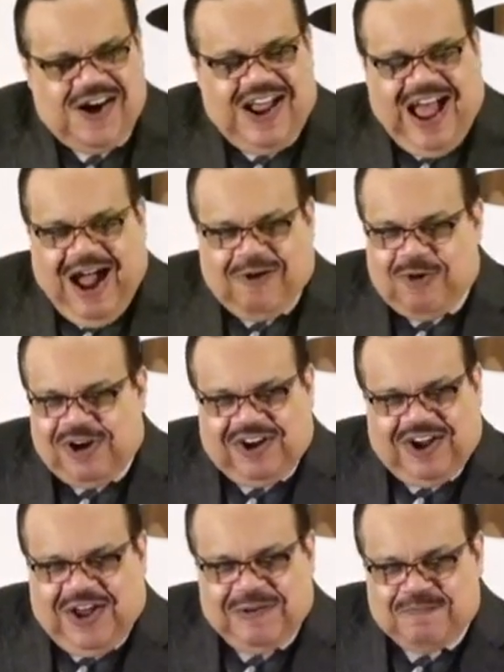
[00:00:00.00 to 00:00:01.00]
I want
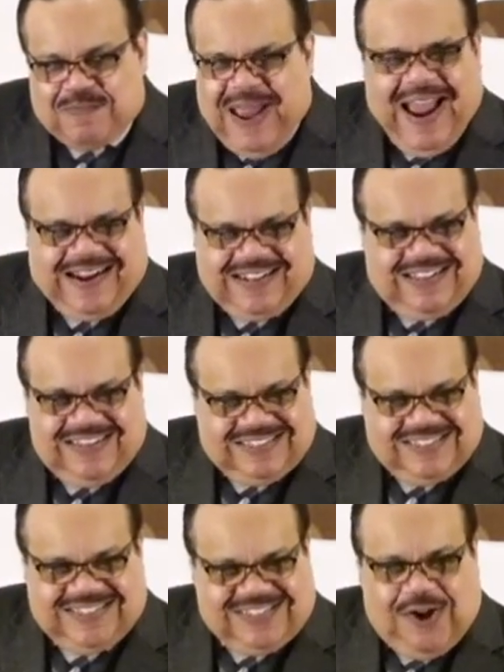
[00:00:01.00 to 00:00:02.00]
to unpack this
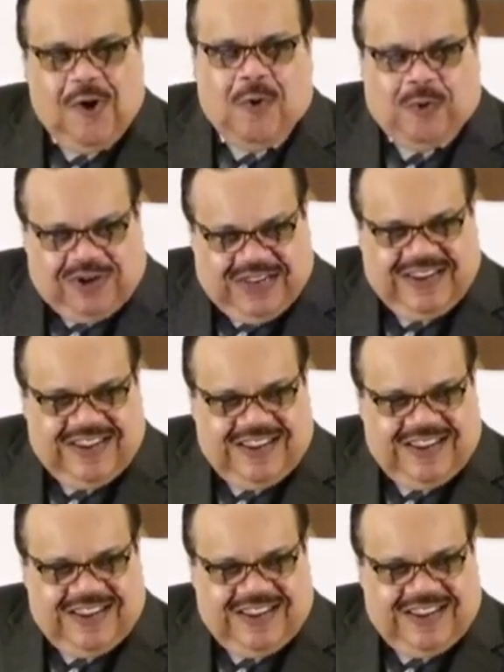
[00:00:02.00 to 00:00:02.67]
slowly.